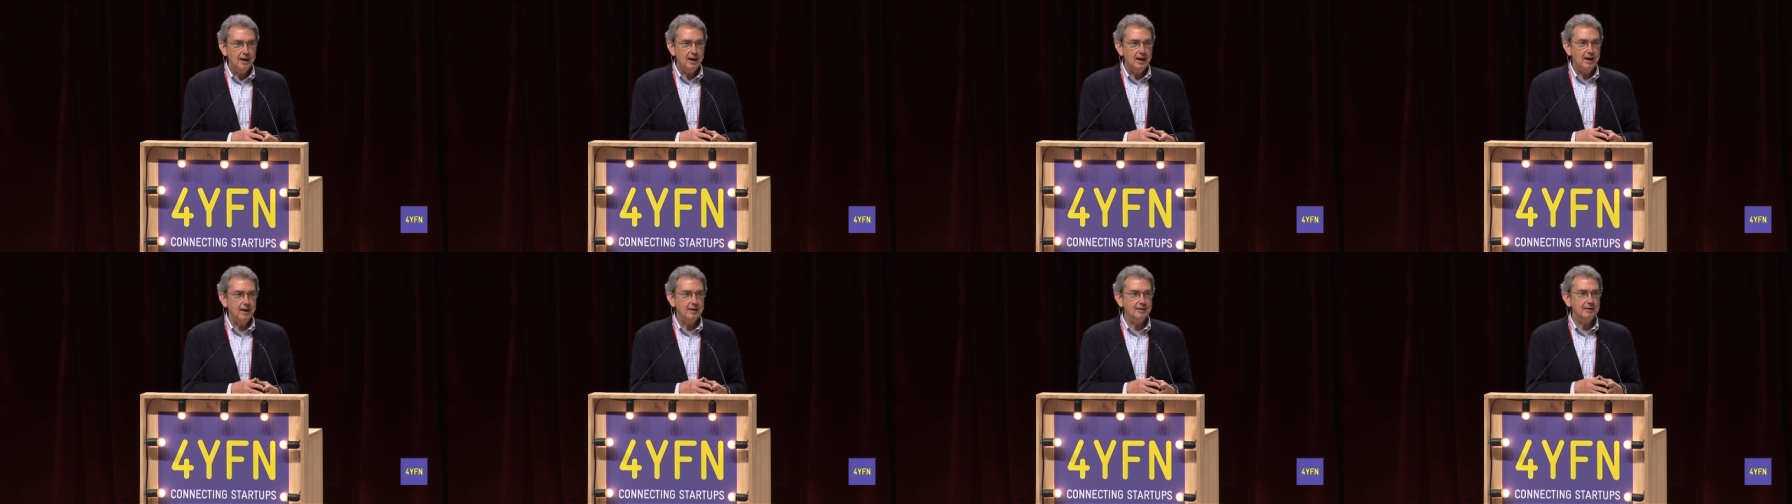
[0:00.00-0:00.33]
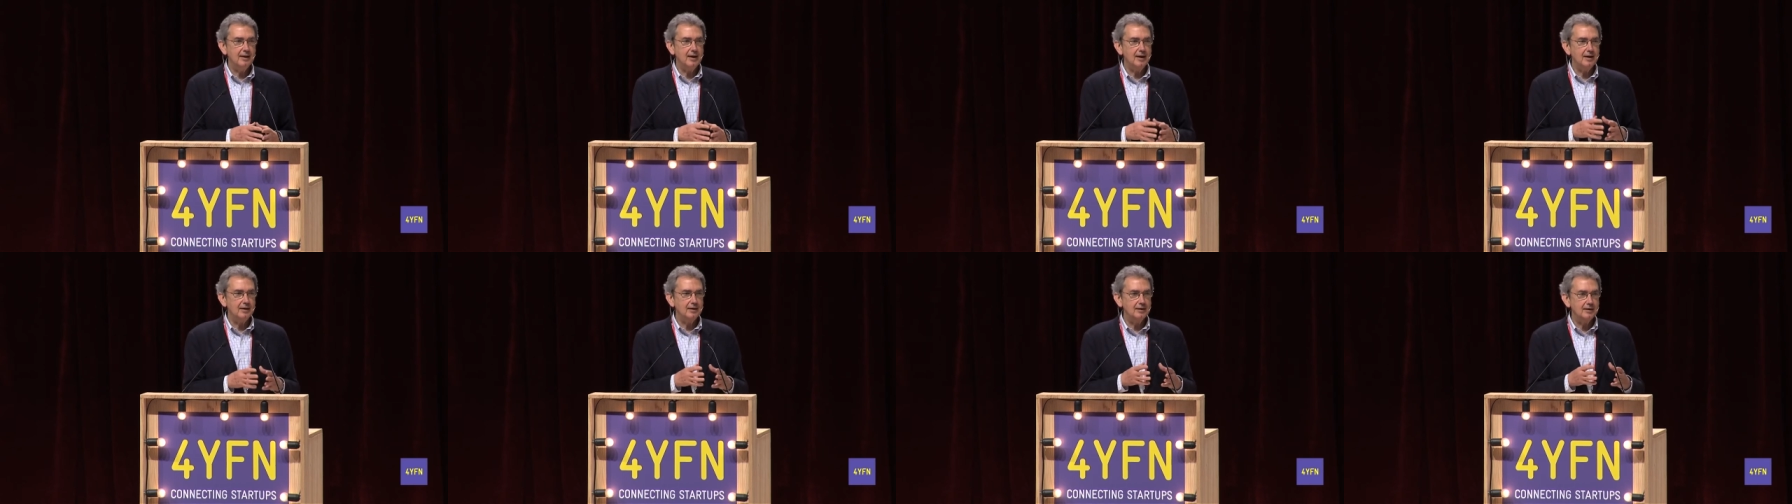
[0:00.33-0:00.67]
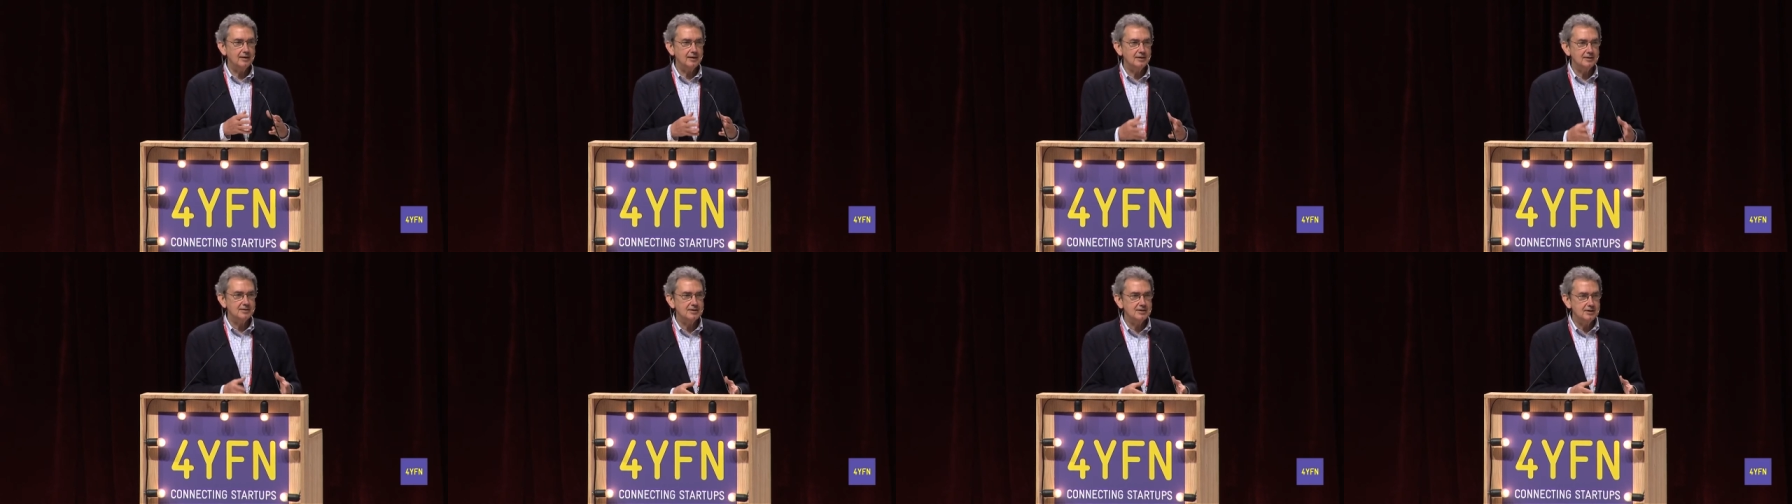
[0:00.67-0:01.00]
And then
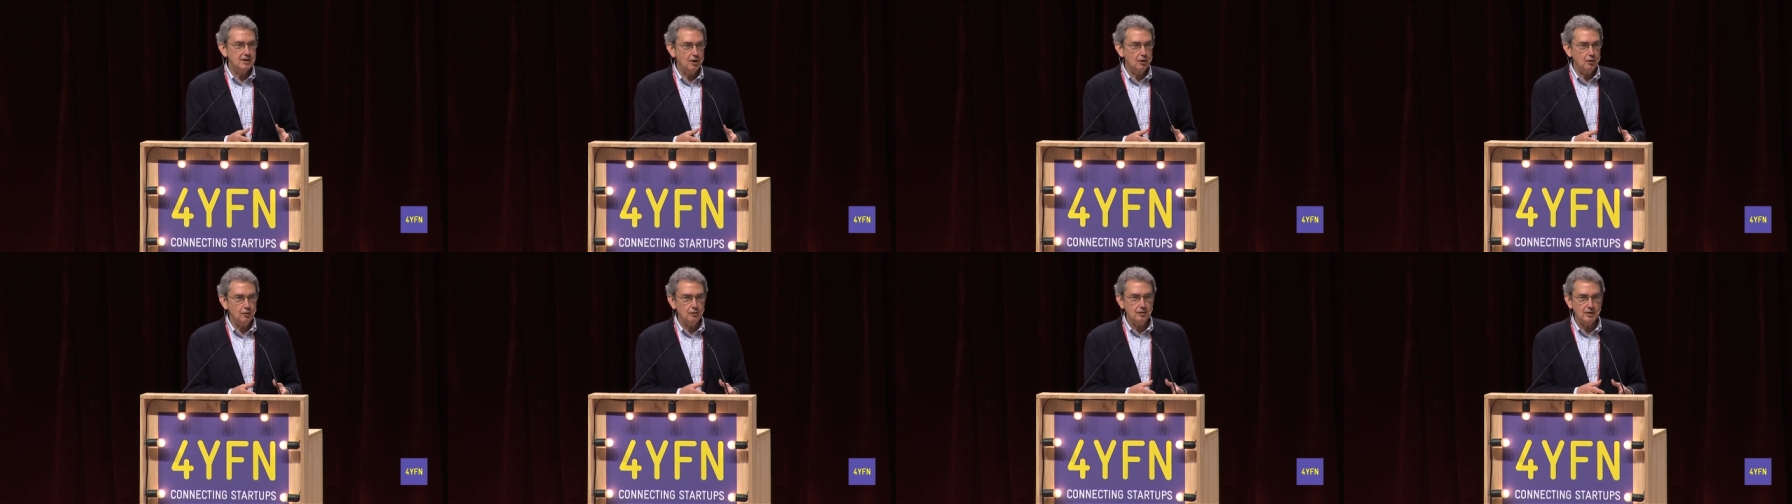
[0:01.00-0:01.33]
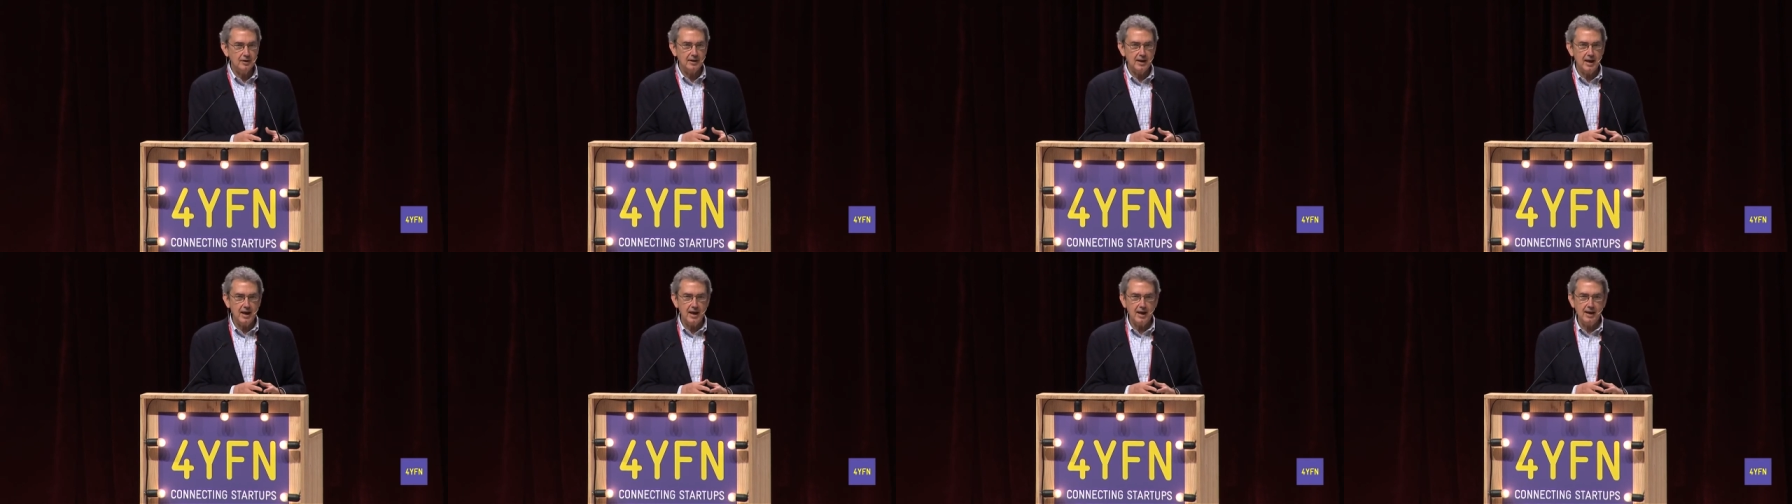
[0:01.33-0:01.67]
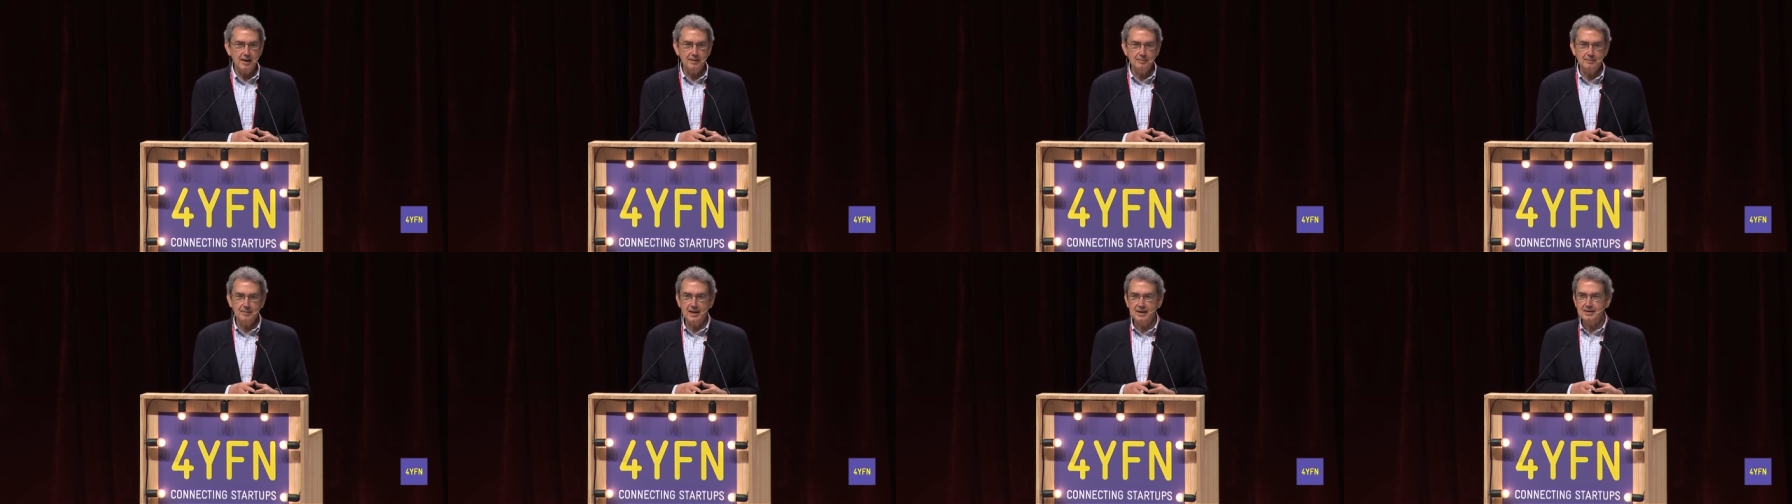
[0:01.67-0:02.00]
Sloan came